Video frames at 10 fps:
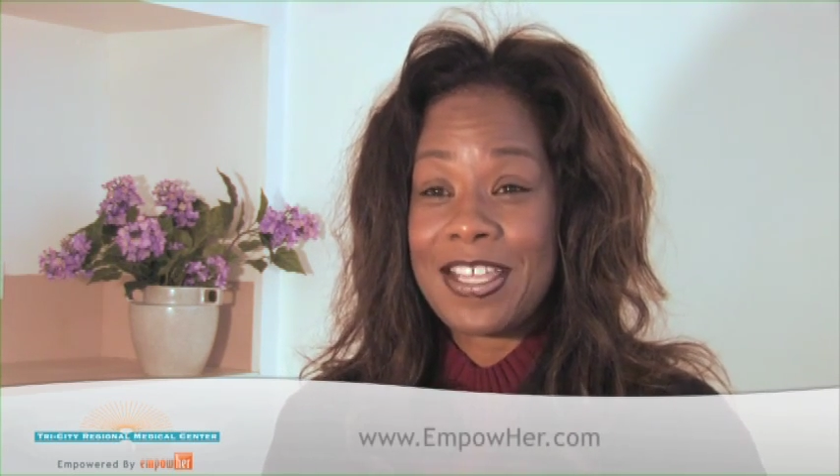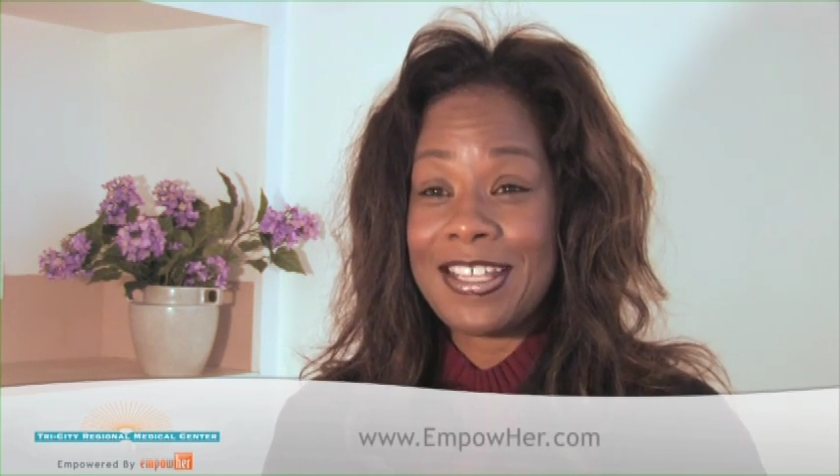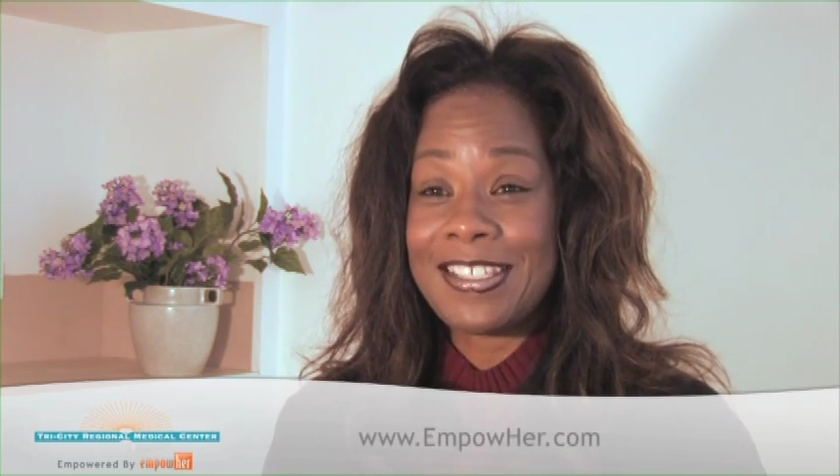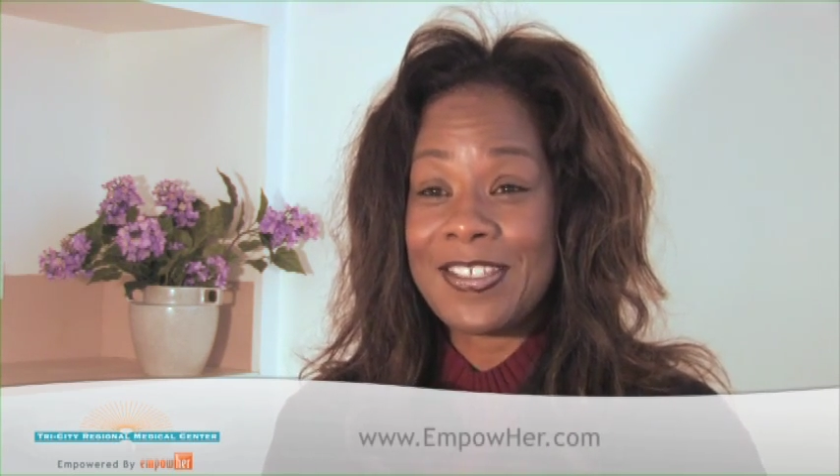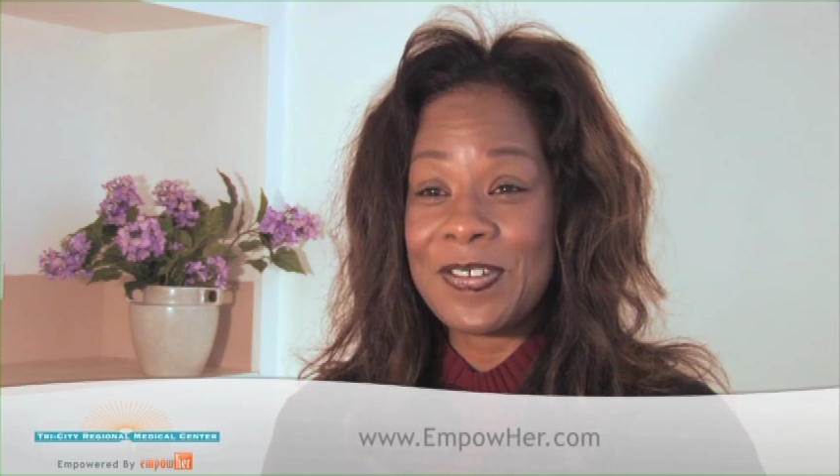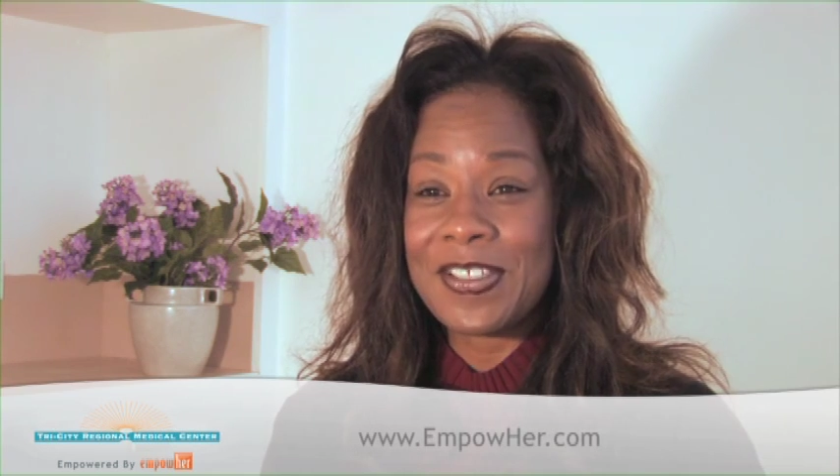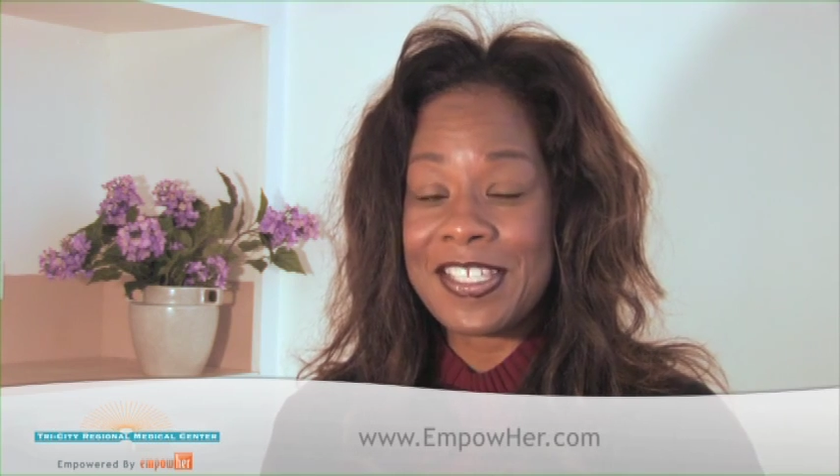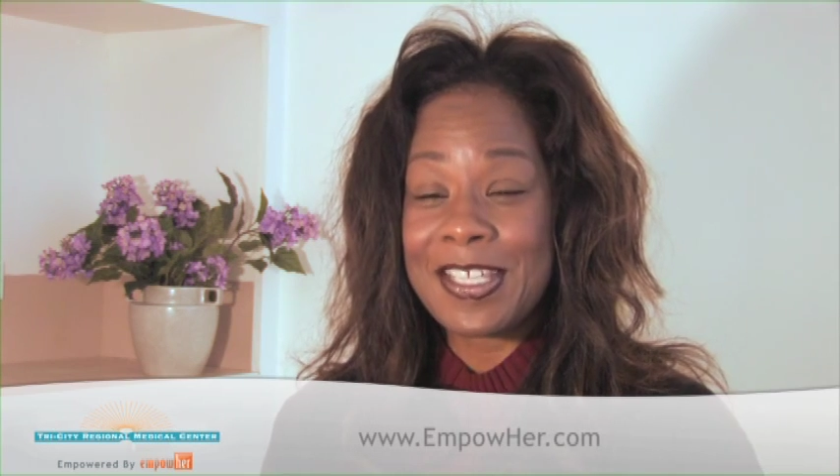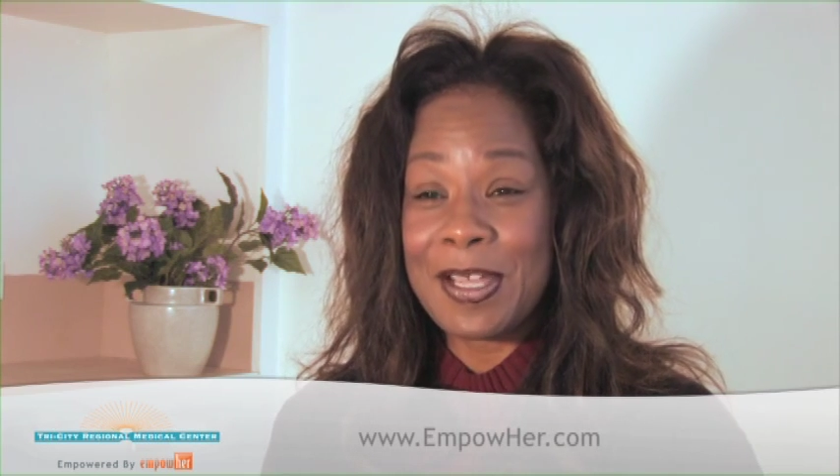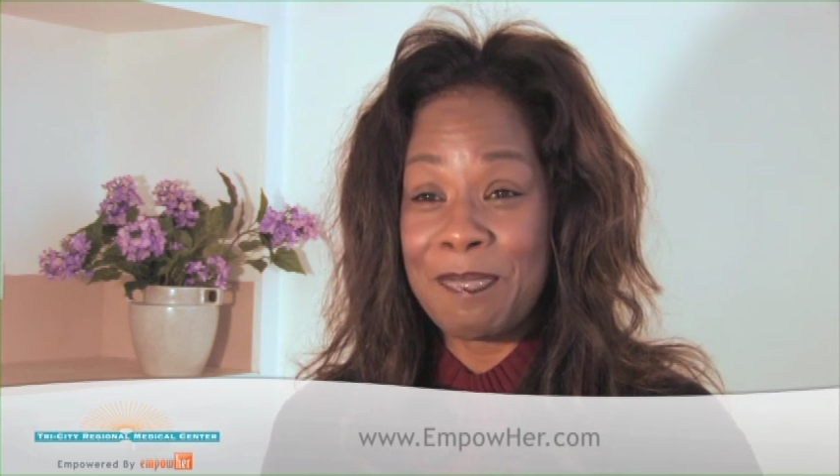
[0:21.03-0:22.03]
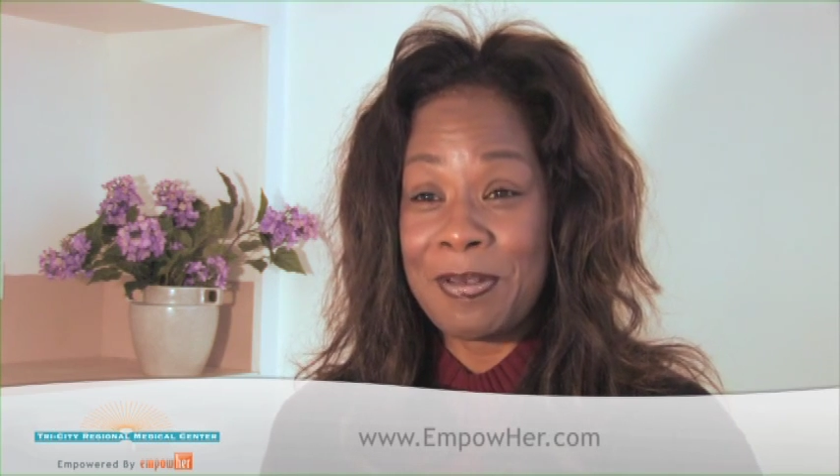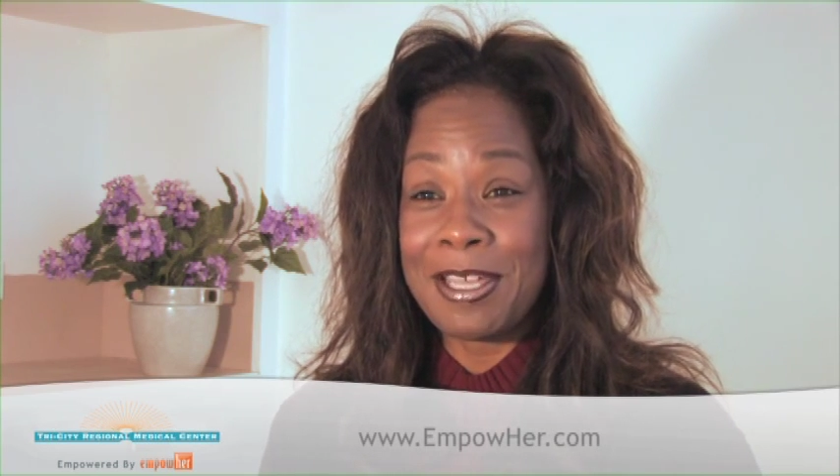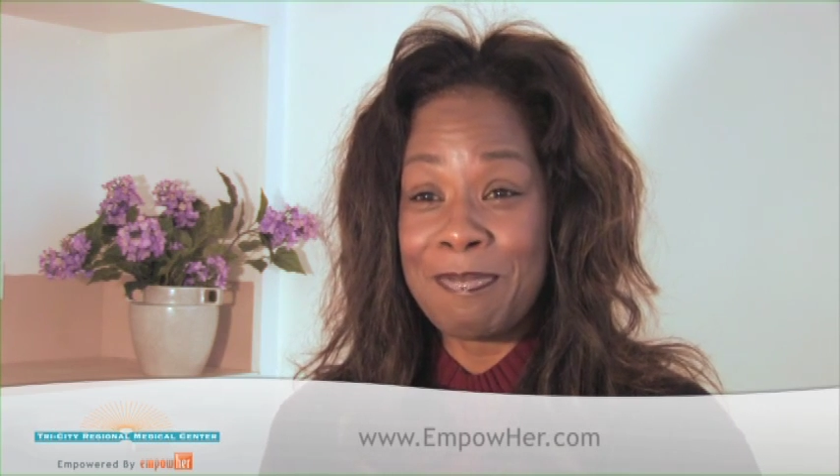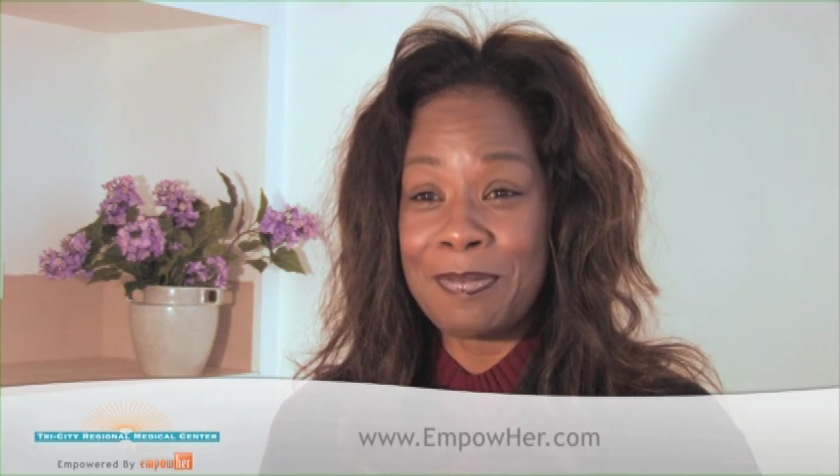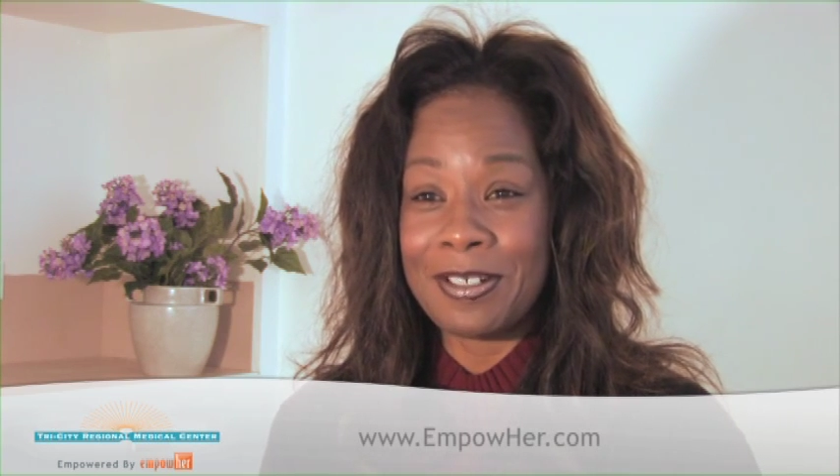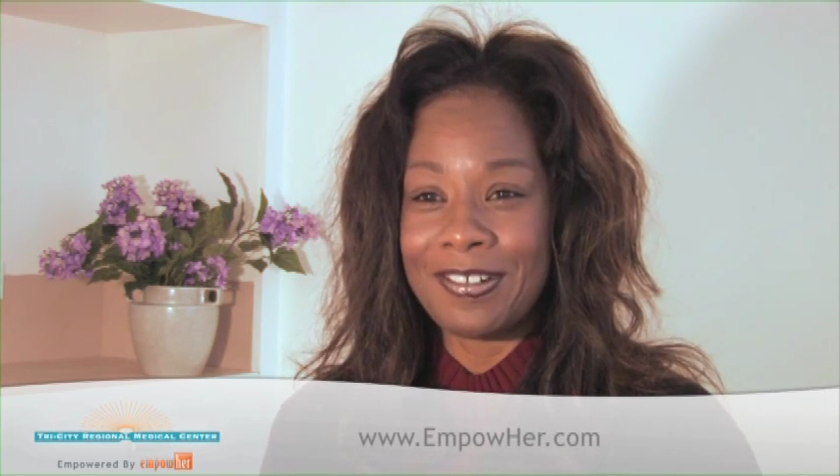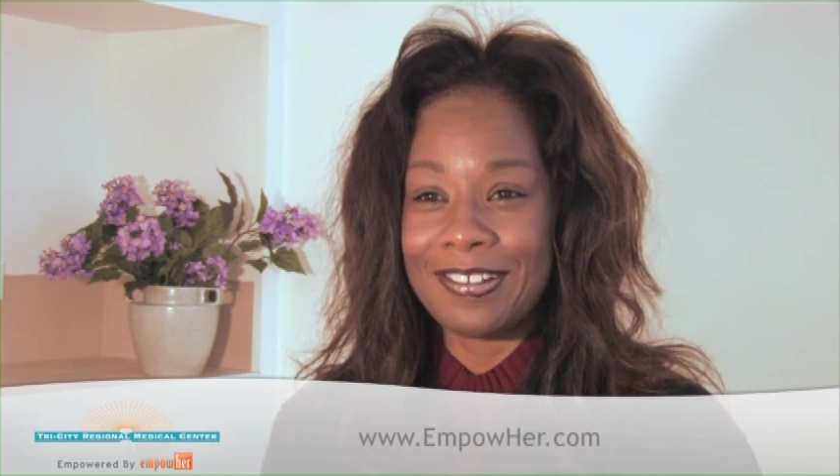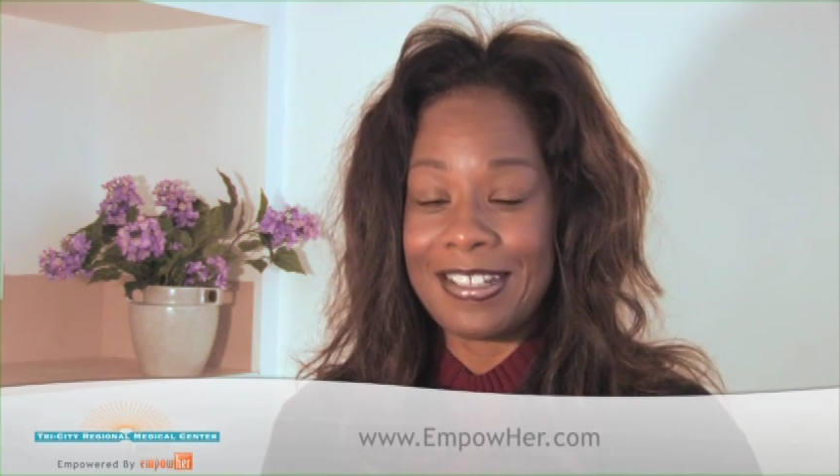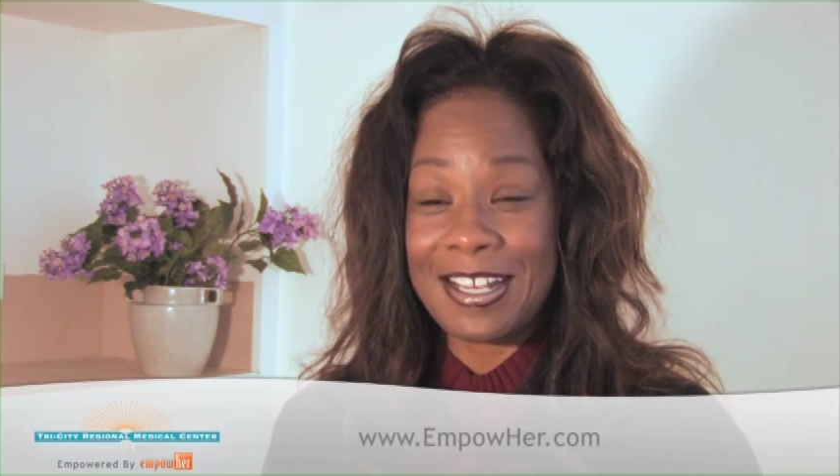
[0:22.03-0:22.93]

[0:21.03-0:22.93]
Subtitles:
And so the same people